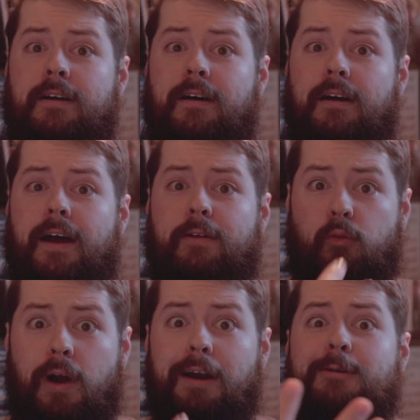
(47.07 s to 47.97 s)
as
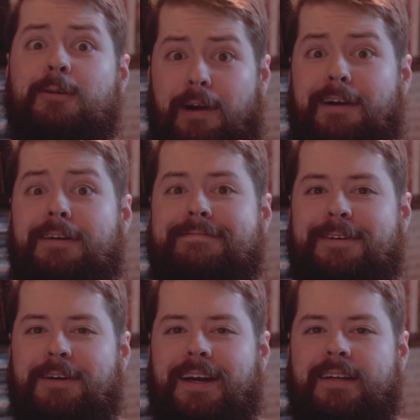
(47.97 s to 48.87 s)
a writer to writer,
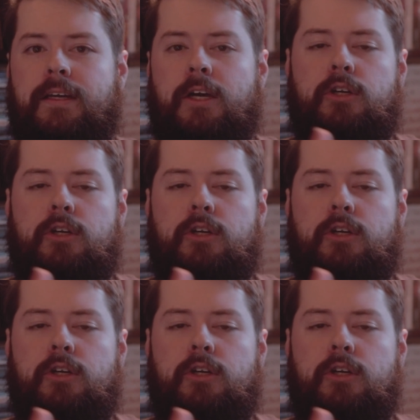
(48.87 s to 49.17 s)
okay?